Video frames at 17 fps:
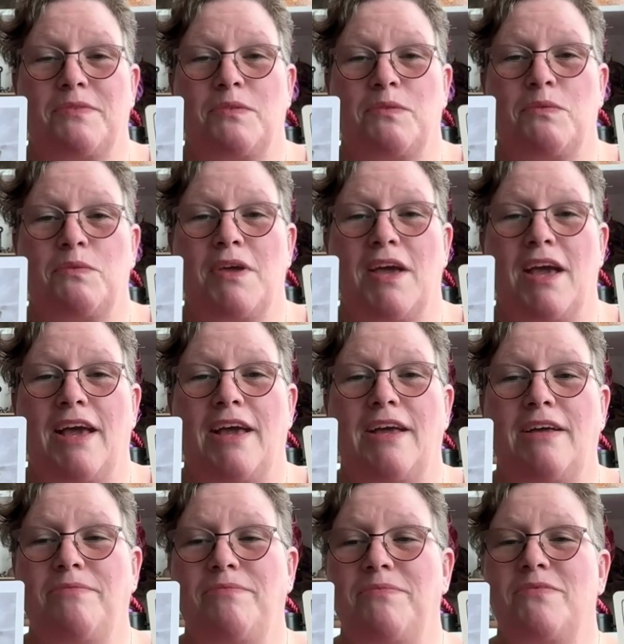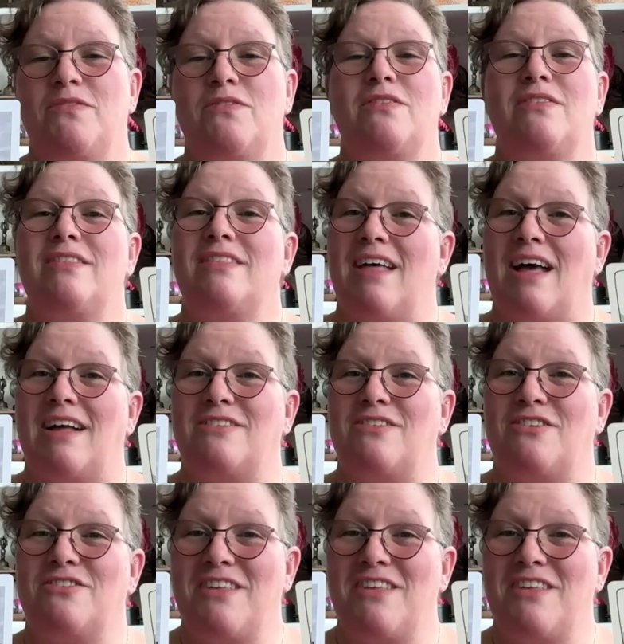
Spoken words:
Okay, that's our